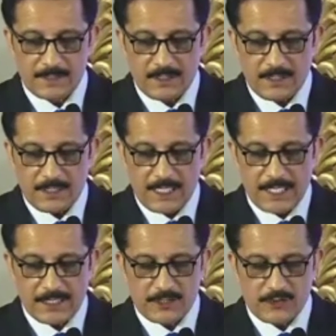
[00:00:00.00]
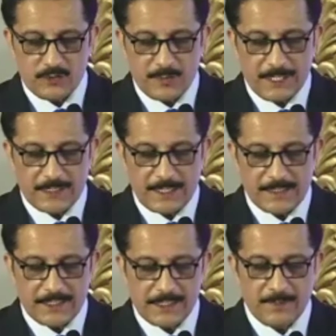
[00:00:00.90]
like assuming that
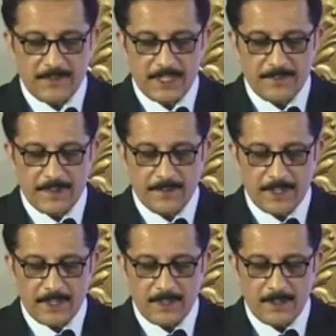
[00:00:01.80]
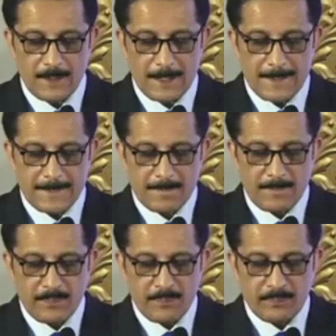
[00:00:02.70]
disabled people
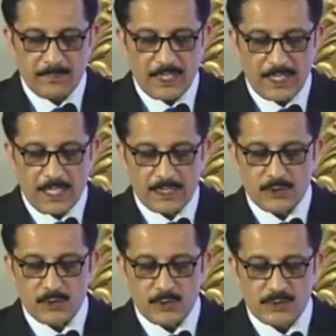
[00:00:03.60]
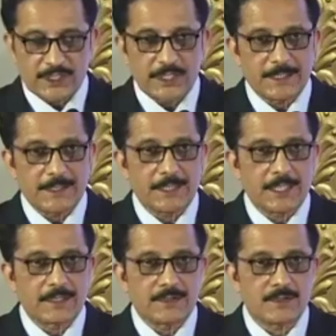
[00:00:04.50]
cannot do certain things.